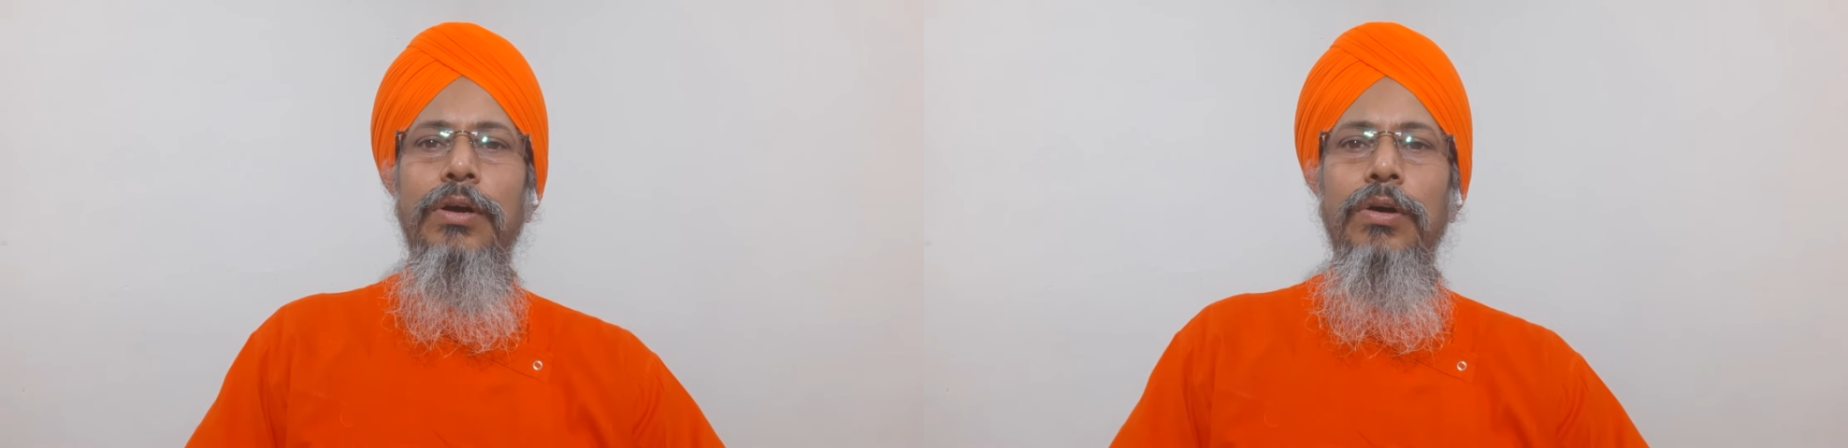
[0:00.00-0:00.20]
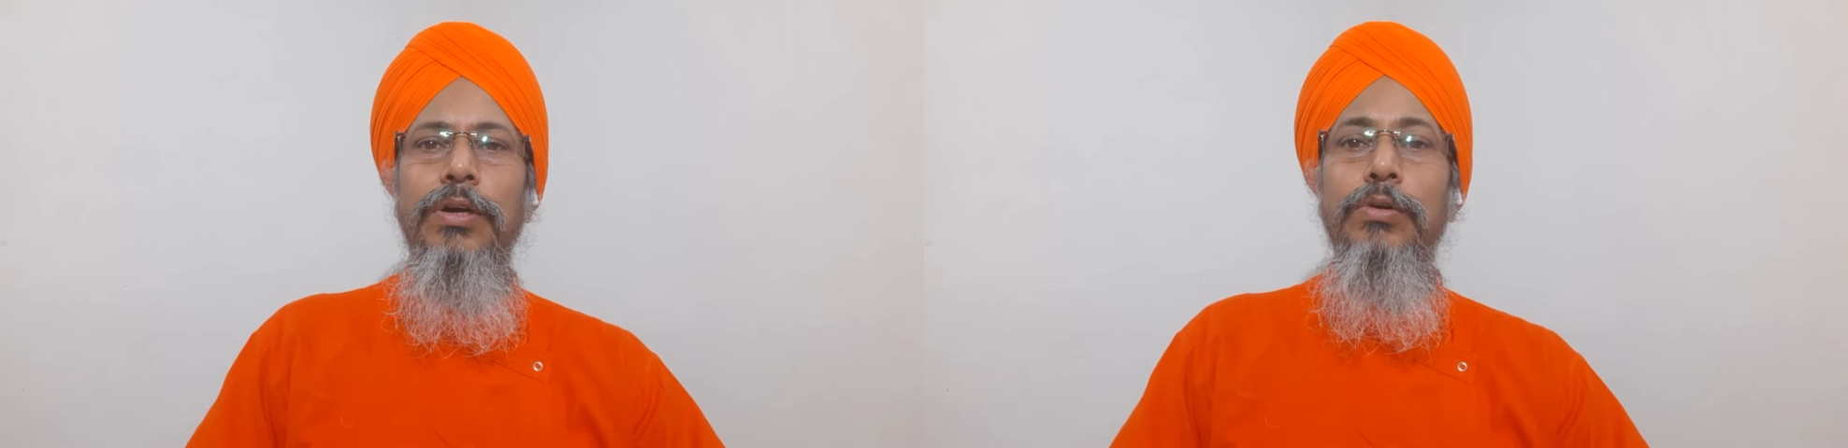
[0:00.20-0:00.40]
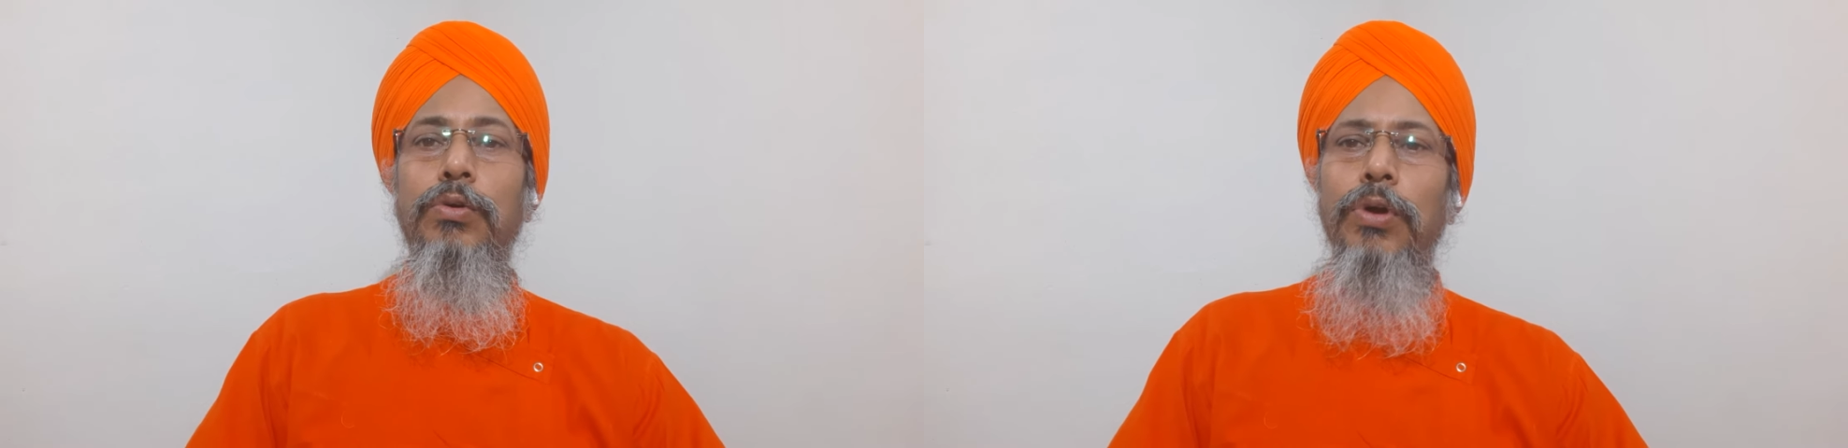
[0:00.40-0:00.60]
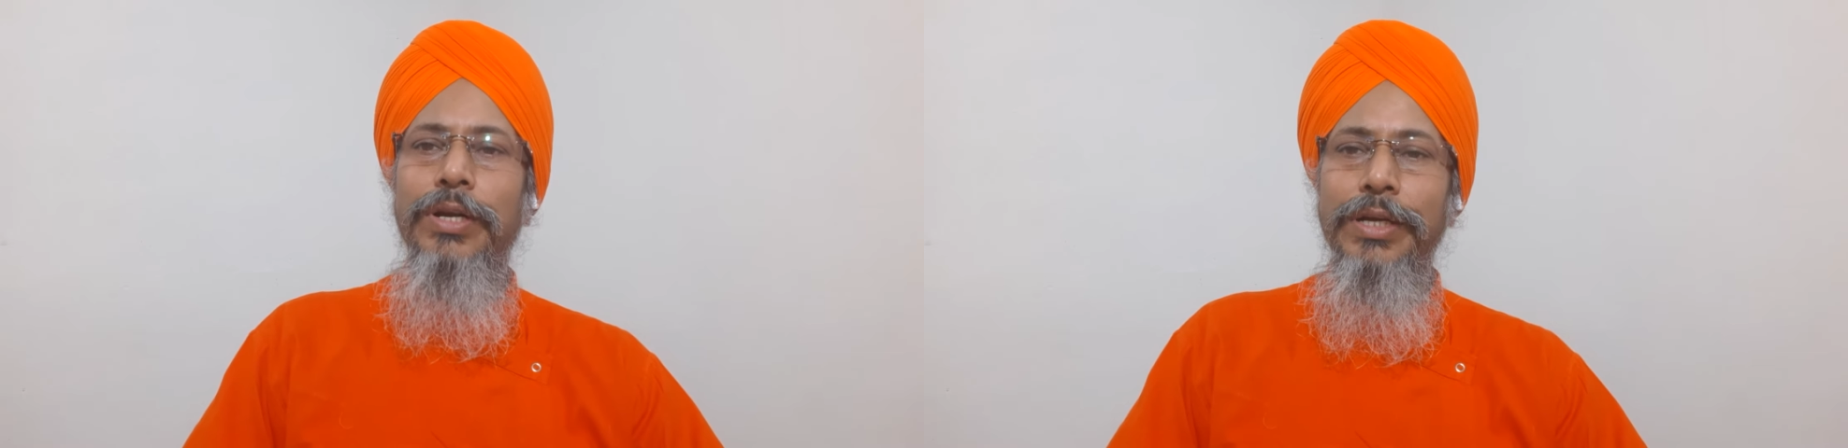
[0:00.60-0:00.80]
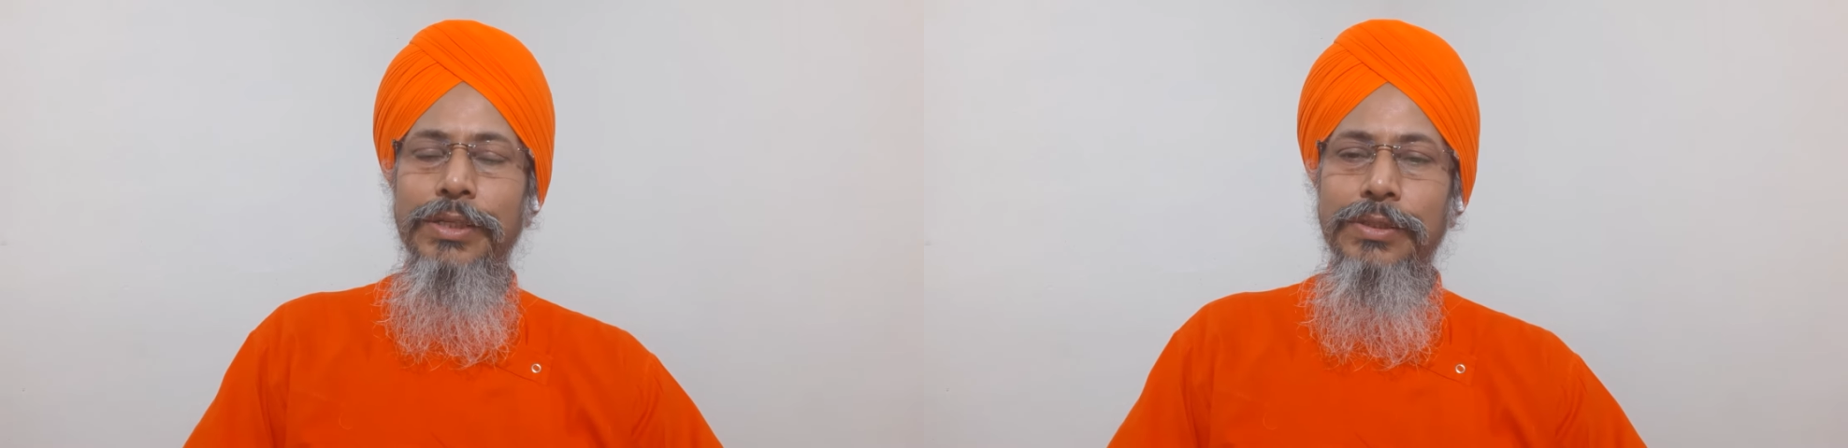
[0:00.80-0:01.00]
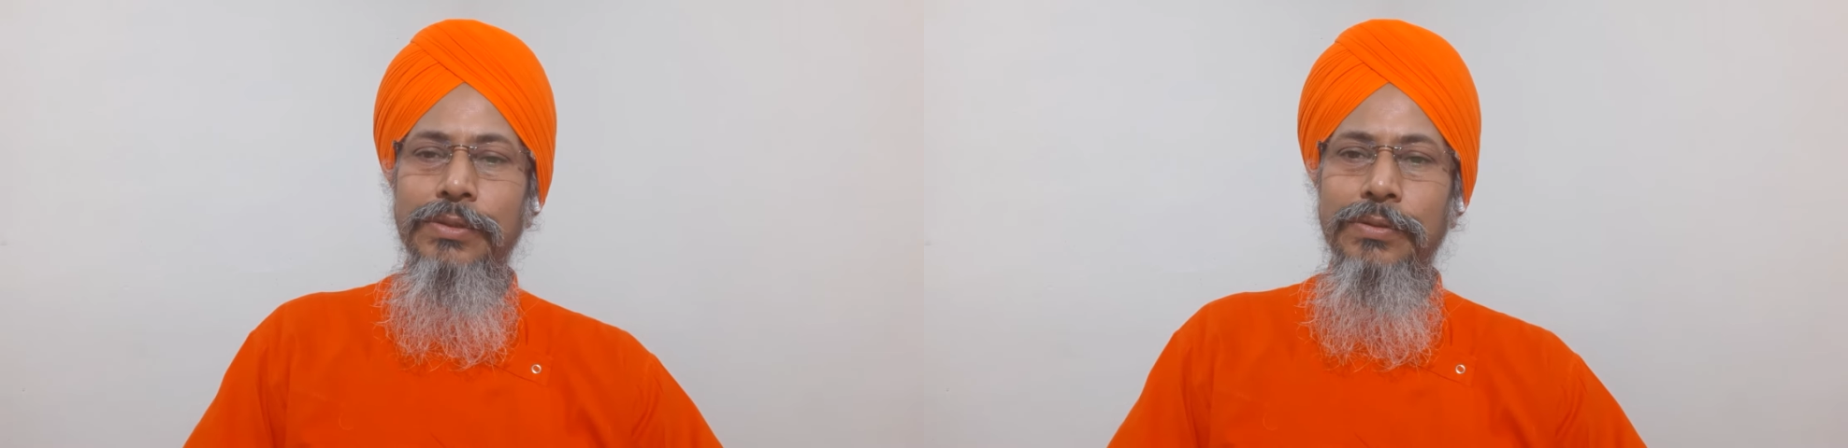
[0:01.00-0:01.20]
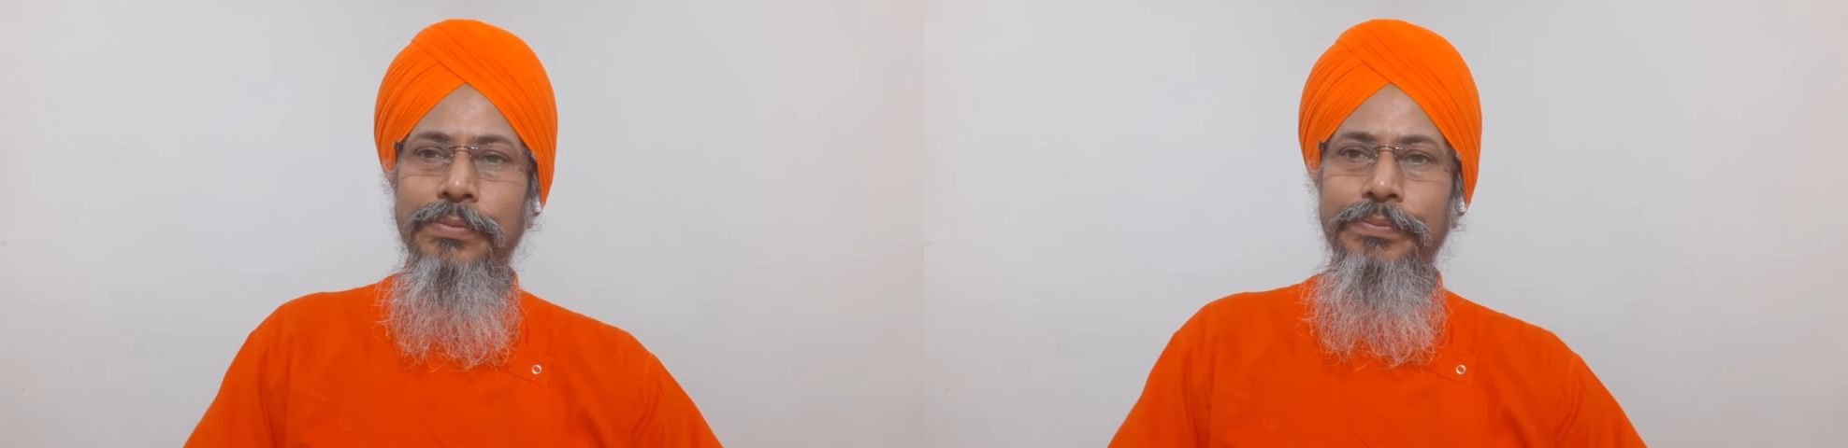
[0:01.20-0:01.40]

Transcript: or coldness.